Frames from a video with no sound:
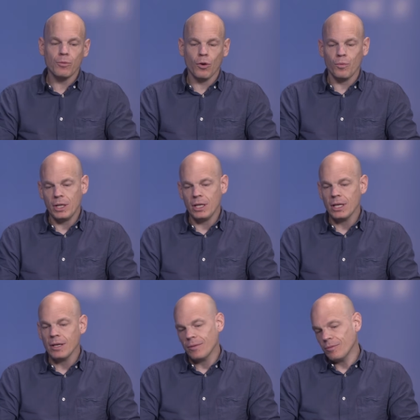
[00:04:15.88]

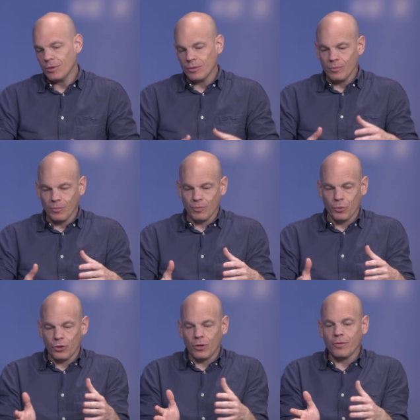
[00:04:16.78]

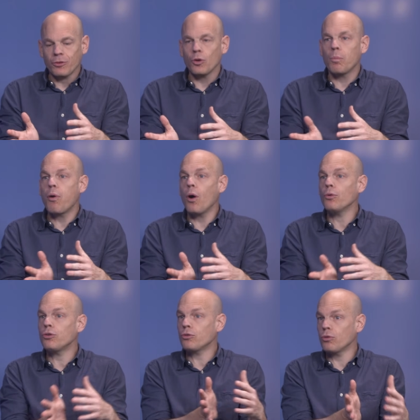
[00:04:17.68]
what is often
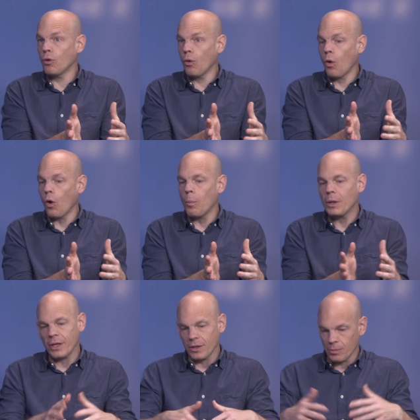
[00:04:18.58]
opposed to law,
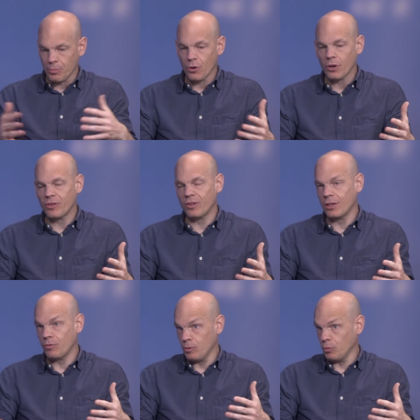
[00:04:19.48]
but then in a broader
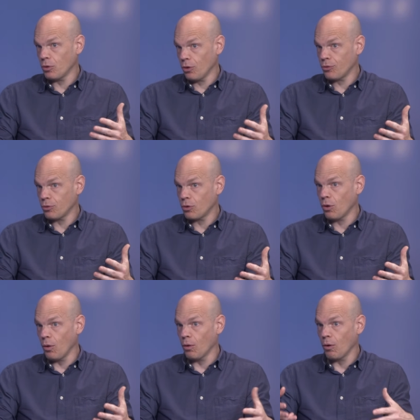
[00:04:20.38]
sense we would also
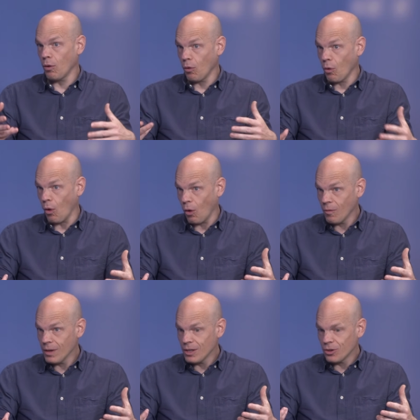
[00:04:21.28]
call law.
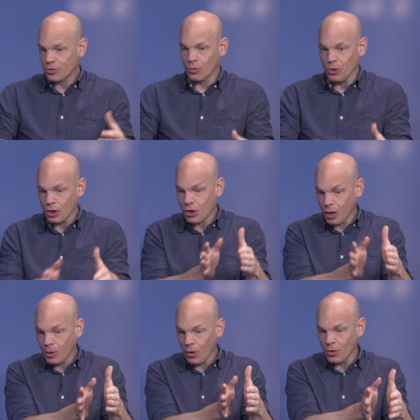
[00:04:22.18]
So the
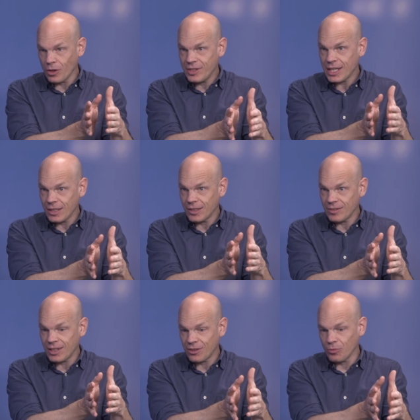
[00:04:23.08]
common law in the technical
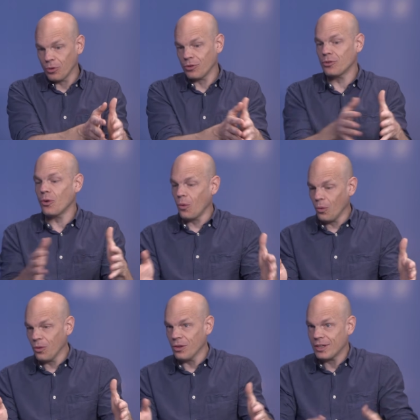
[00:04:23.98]
sense wasn't
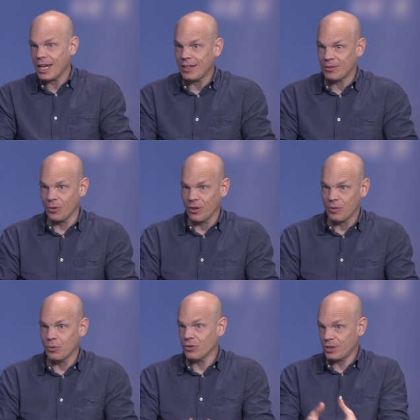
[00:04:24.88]
all the case law there
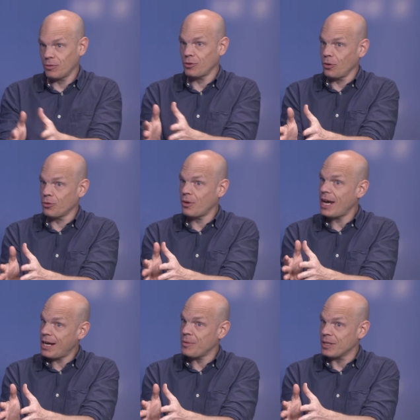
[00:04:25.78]
was also
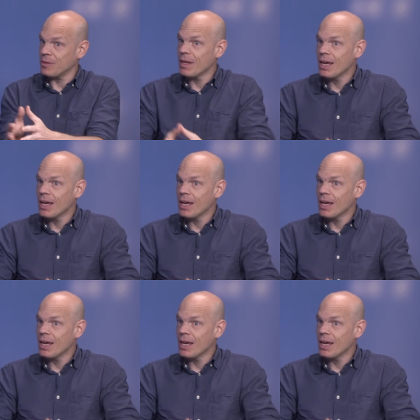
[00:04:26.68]
equity.